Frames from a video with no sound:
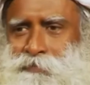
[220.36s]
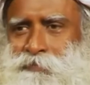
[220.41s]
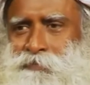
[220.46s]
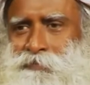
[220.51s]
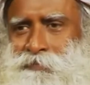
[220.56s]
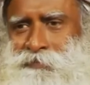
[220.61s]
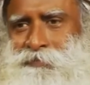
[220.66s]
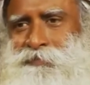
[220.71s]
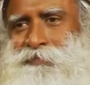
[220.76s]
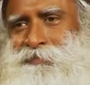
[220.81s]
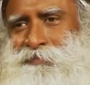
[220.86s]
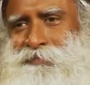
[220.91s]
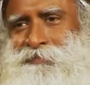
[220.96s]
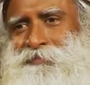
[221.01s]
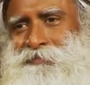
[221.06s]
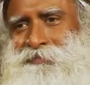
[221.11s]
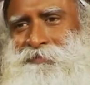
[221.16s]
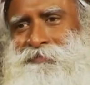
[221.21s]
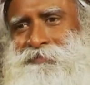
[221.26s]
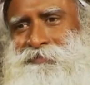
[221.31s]

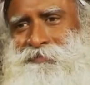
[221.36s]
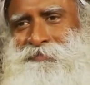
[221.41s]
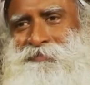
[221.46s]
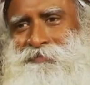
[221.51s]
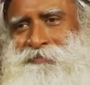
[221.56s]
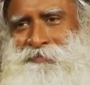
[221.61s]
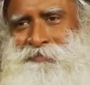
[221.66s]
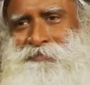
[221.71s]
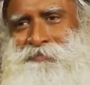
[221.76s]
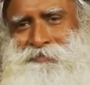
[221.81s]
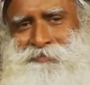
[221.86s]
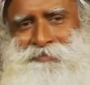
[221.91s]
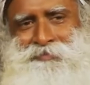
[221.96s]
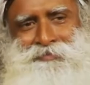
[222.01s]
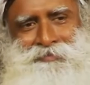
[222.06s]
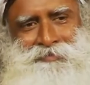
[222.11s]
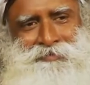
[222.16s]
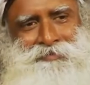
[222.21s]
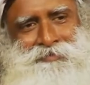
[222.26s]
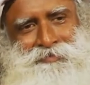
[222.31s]

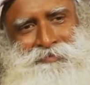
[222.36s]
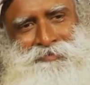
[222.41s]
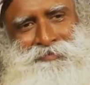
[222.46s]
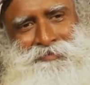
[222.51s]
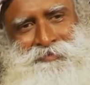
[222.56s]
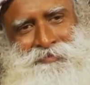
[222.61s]
(no one is talking)